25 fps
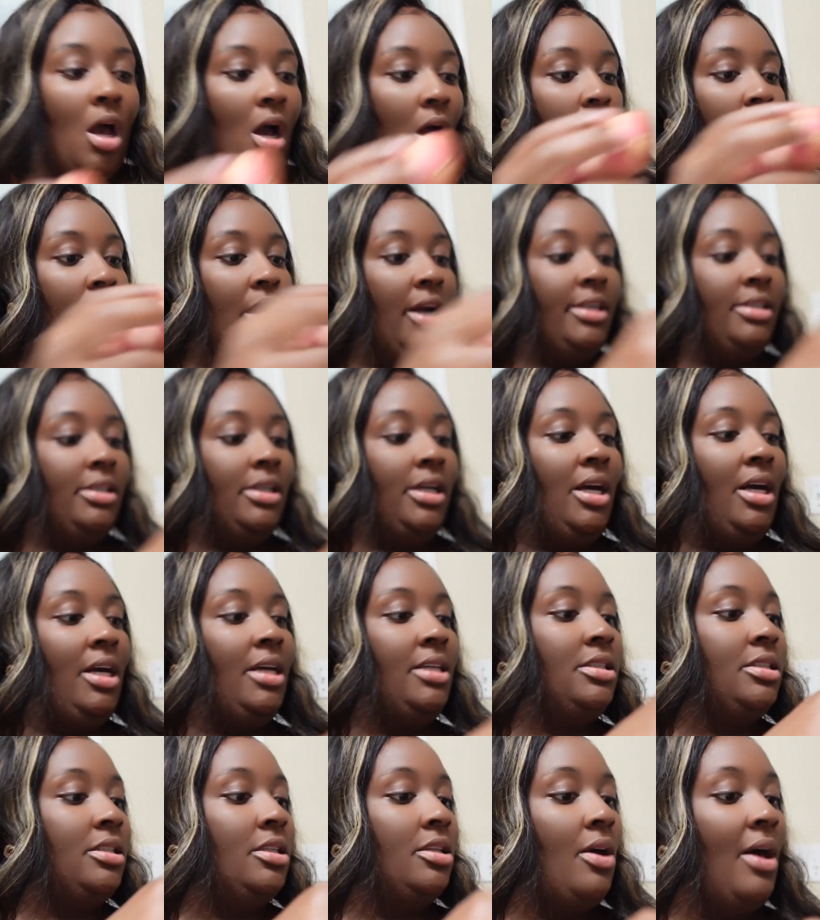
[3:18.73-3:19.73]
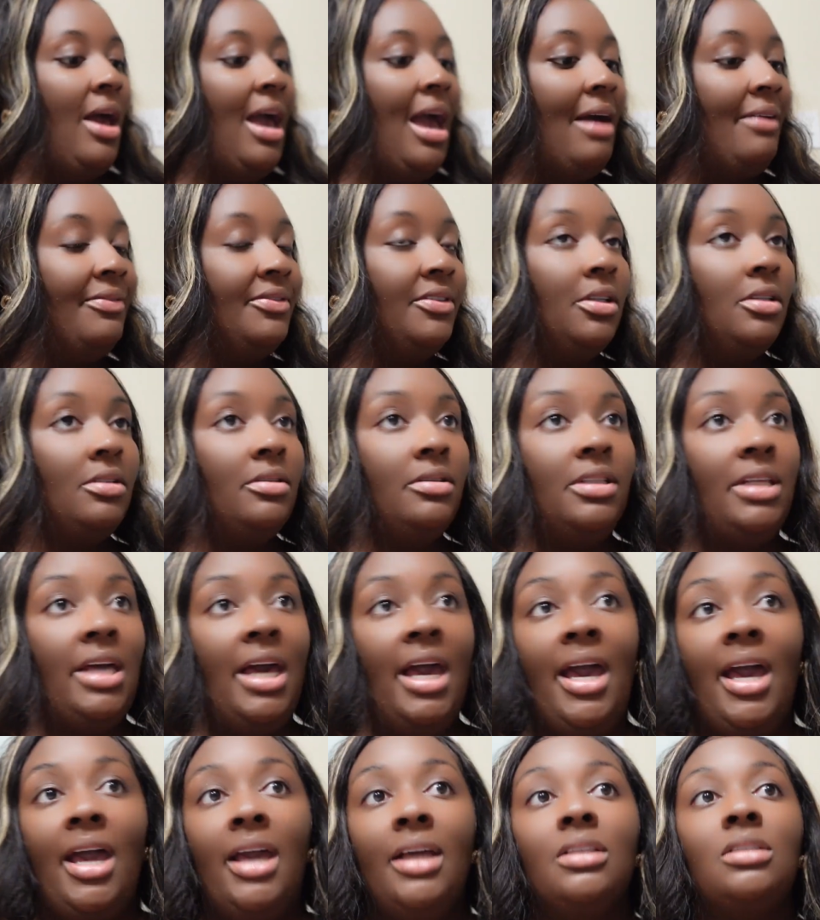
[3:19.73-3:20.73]
All right, you guys, so after
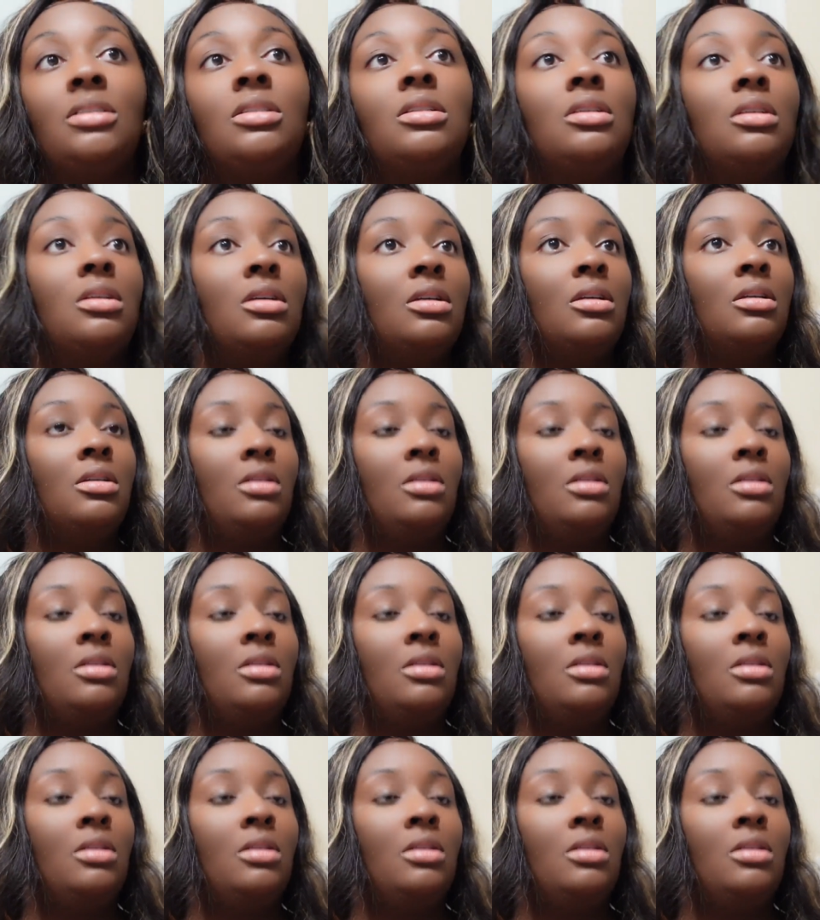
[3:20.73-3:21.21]
that,